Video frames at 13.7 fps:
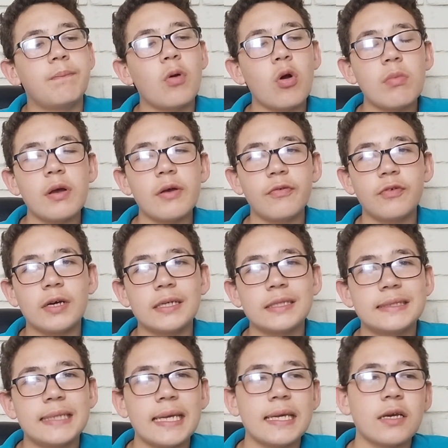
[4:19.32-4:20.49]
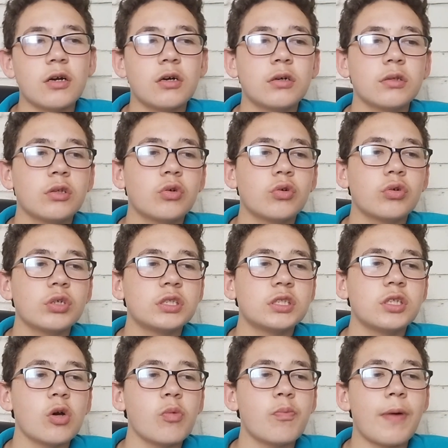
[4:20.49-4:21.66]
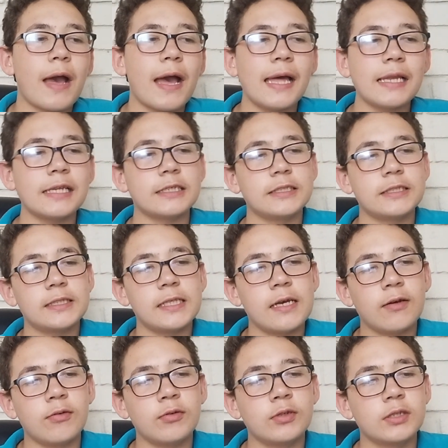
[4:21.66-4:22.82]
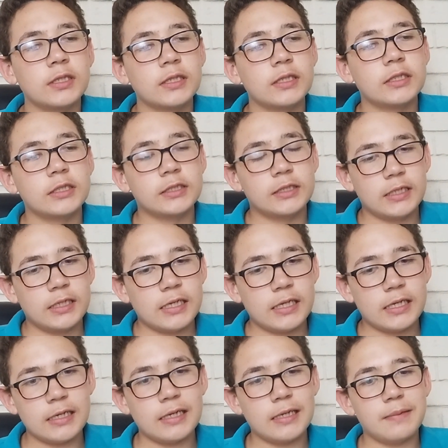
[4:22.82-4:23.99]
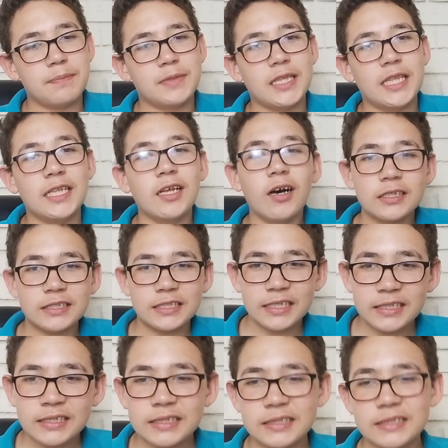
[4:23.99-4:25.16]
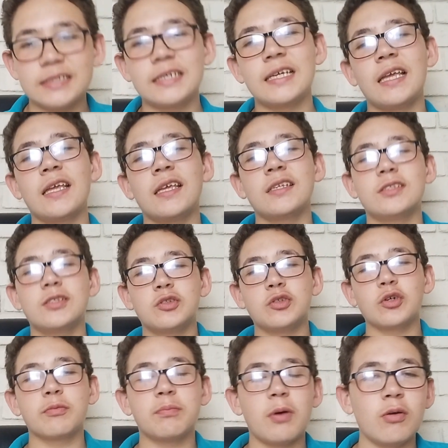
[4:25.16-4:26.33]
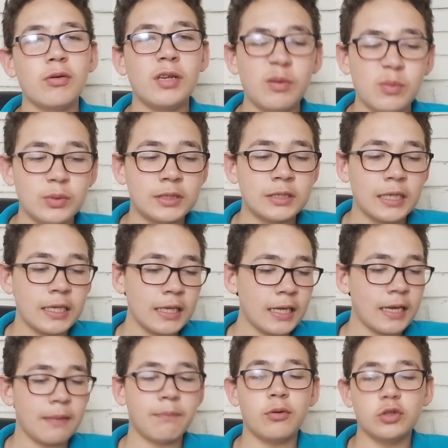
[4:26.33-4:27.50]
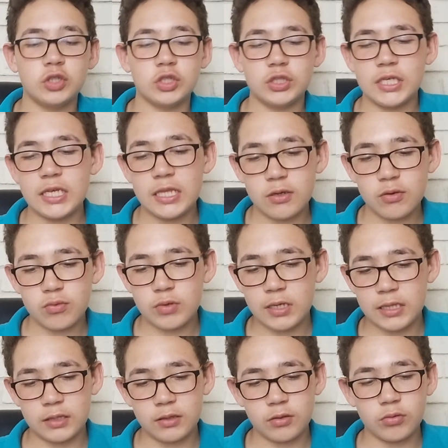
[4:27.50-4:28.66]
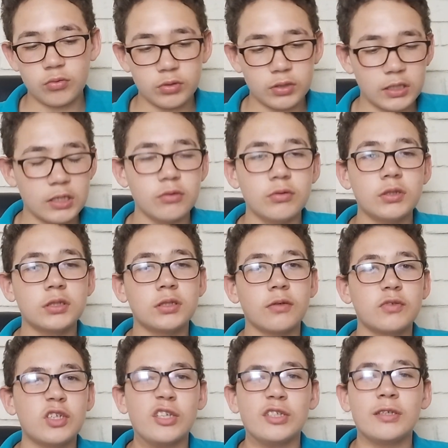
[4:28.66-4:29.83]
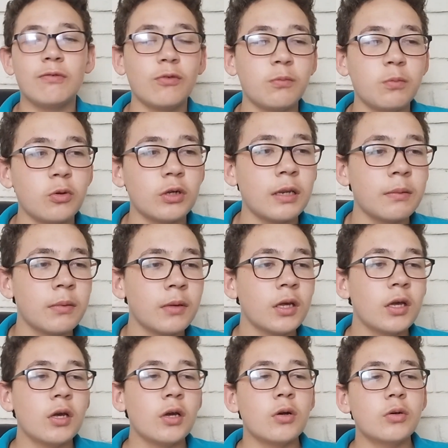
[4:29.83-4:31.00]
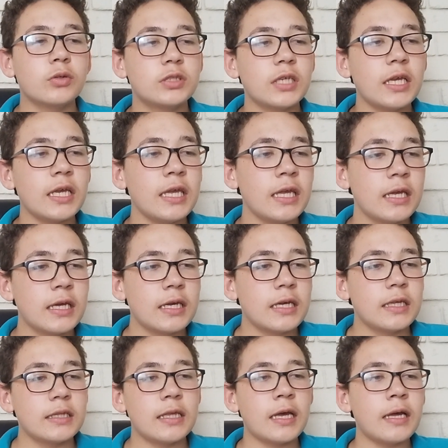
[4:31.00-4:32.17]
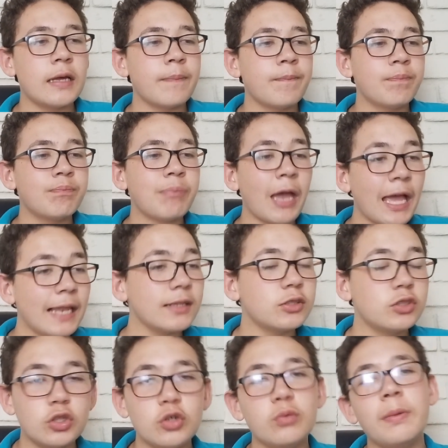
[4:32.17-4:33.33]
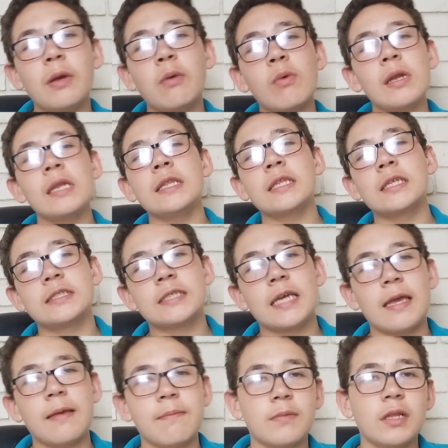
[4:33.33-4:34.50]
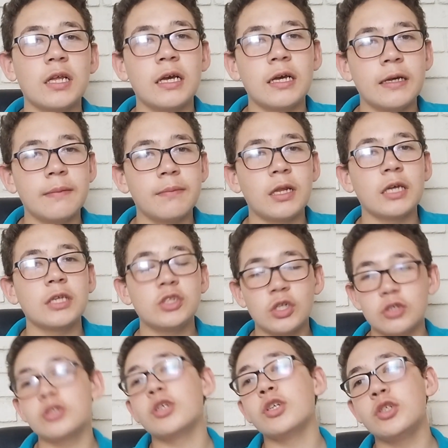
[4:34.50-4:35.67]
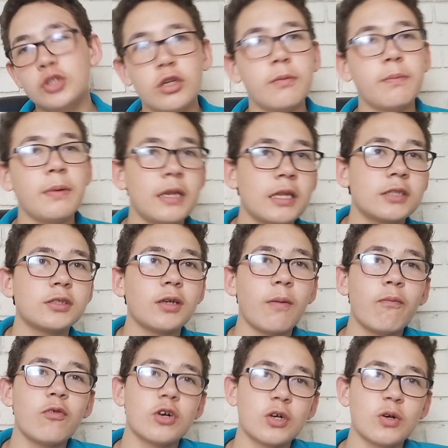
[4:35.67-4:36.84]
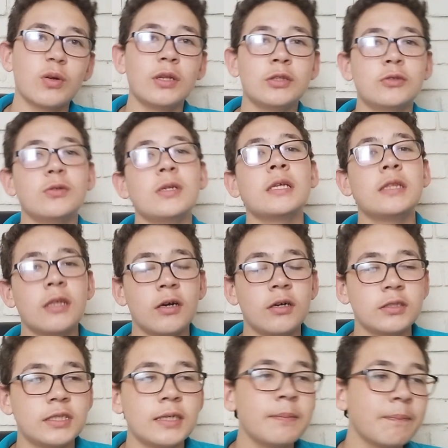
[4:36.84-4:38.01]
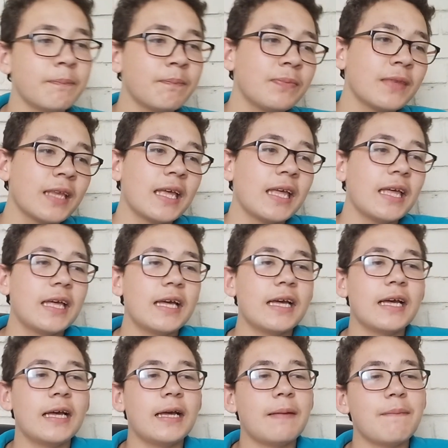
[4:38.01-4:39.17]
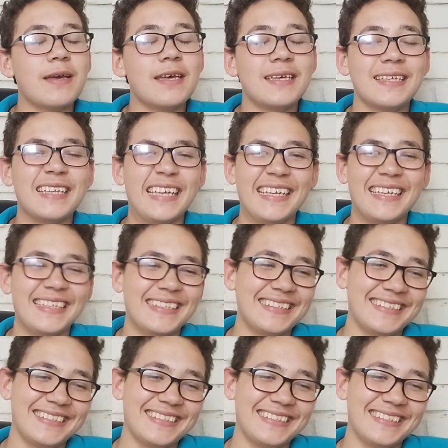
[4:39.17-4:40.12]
Bournemouth take on Crystal Palace. Now, the data, as Todd Bowley would say, and Pochettino and all the owners of Chelsea Football Club, will say that Palace should be winning this game. Like Chelsea should be in the top four according to that data. okay.